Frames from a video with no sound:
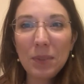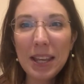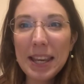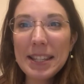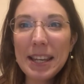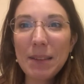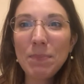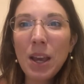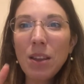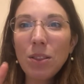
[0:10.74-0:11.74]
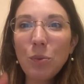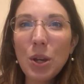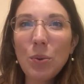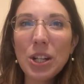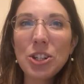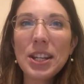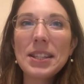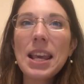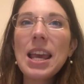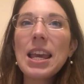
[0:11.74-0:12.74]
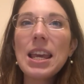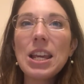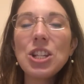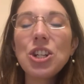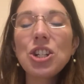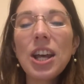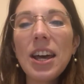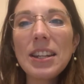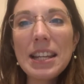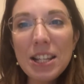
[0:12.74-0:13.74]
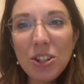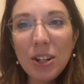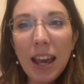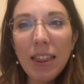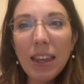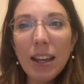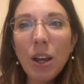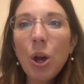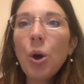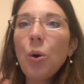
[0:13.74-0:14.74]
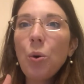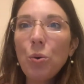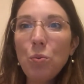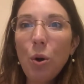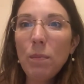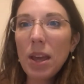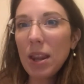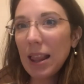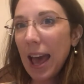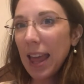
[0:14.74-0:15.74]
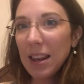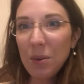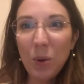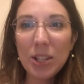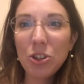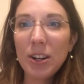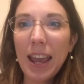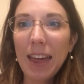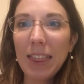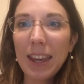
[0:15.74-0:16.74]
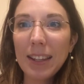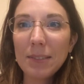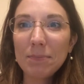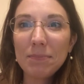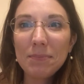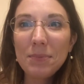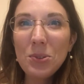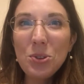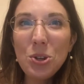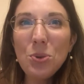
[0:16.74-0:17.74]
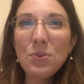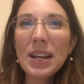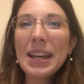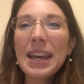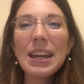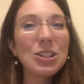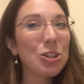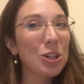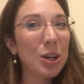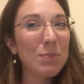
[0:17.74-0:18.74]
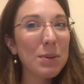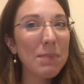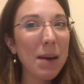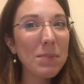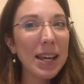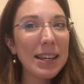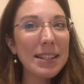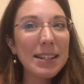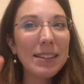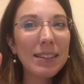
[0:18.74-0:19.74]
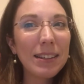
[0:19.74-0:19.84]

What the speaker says: Easy. 3 questions. Is your child Eastern Catholic or Roman, Latin, Western Catholic? 2. Has your child been baptized?